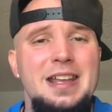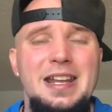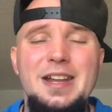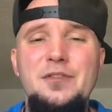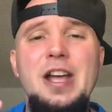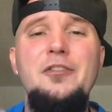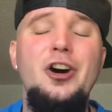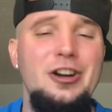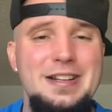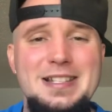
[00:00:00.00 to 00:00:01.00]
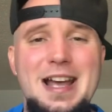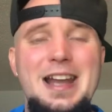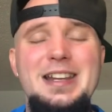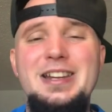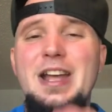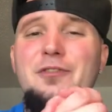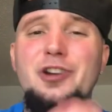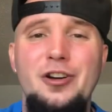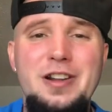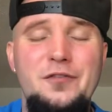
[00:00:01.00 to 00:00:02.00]
And if you have heart anxiety and you have
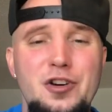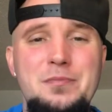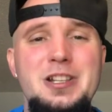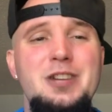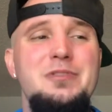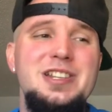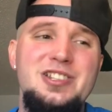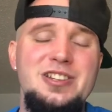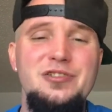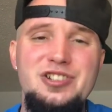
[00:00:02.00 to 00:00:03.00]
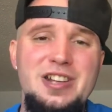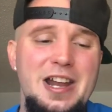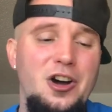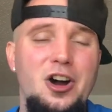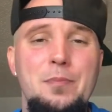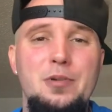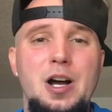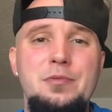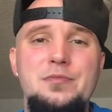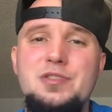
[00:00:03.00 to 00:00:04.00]
cardiophobia, we associate heart
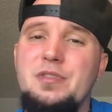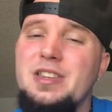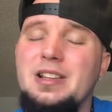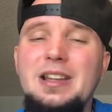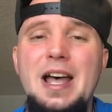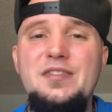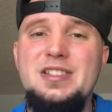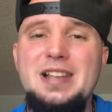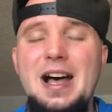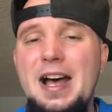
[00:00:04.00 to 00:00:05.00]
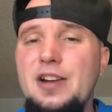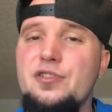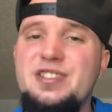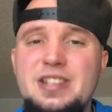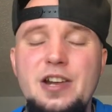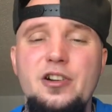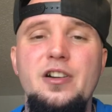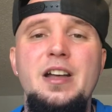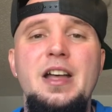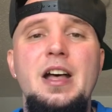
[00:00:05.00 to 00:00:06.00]
problems with the left side or center.